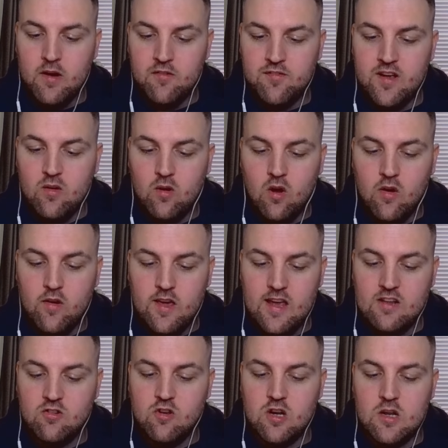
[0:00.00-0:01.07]
I feel like
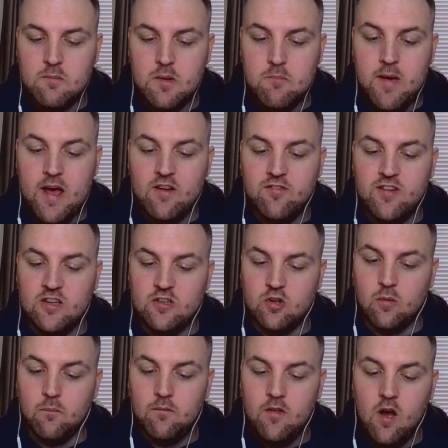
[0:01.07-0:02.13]
it's going to be
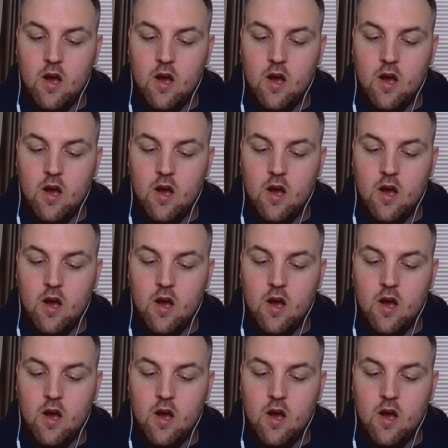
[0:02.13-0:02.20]
beneficial.